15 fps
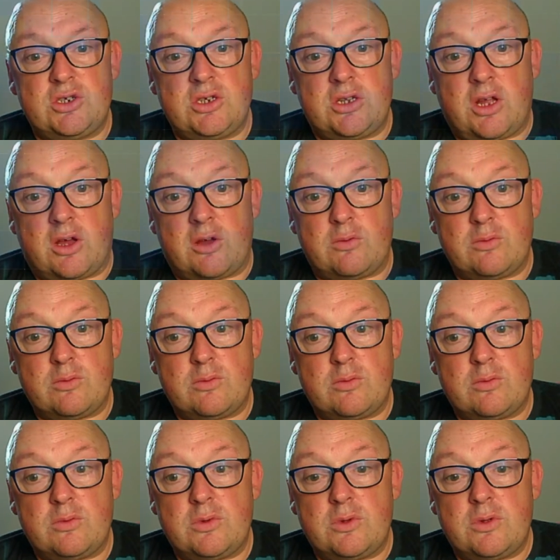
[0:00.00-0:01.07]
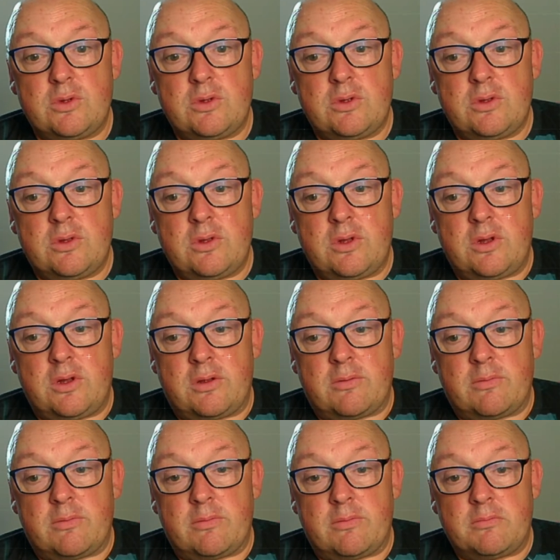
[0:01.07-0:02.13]
you know.
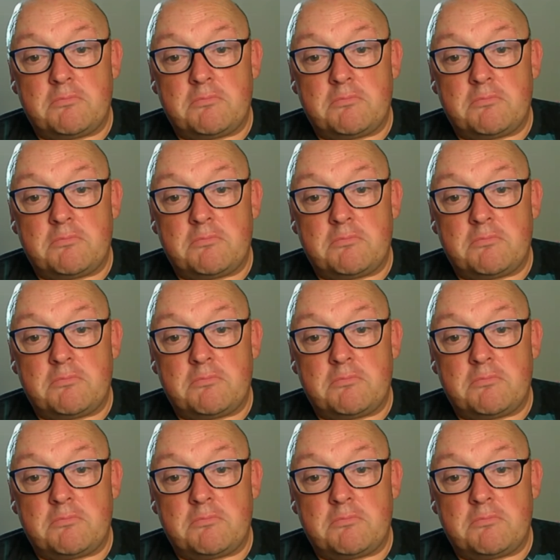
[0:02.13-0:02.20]
And